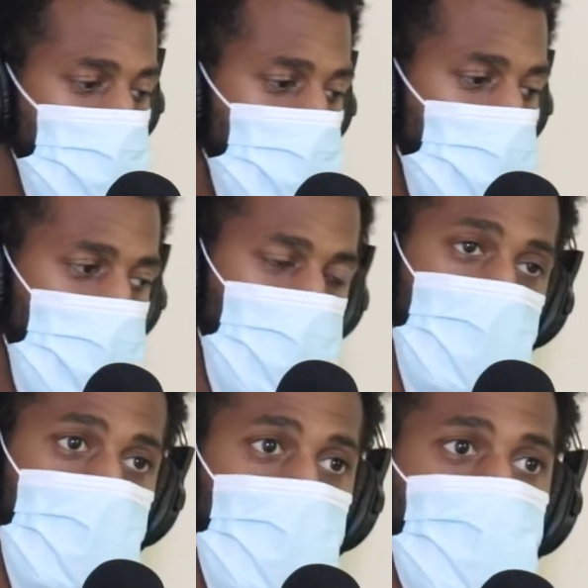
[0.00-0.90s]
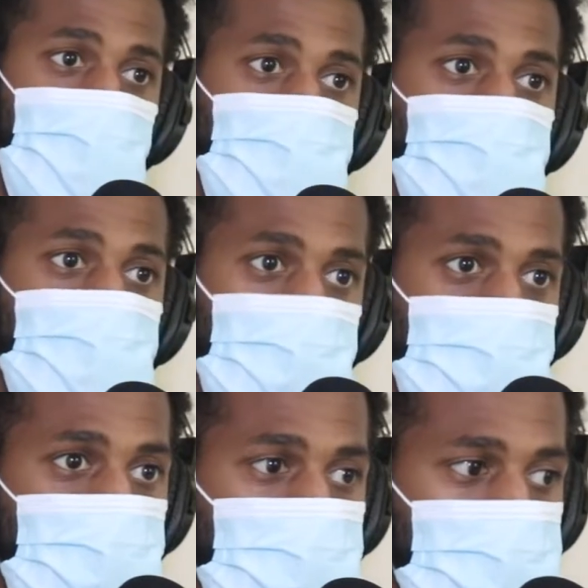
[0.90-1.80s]
So I think that is also
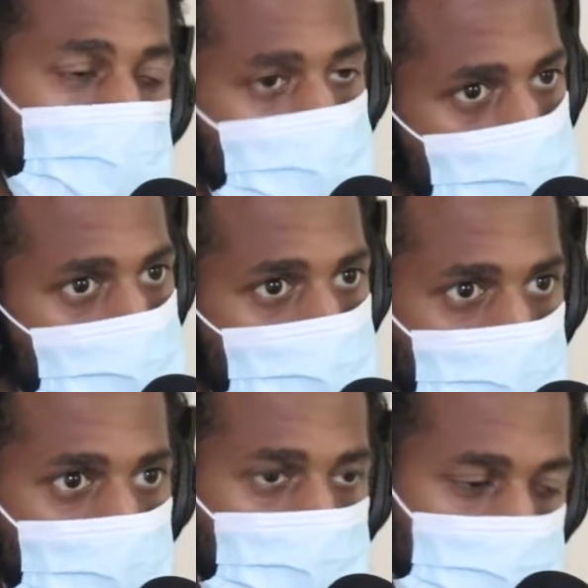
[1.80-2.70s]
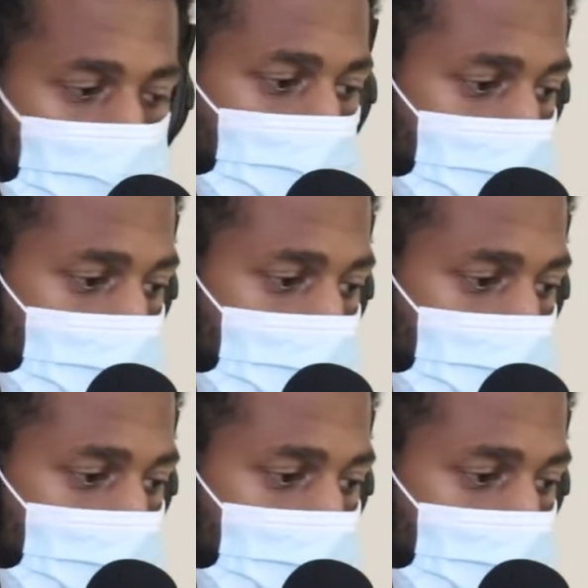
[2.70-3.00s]
missing from the influence game too.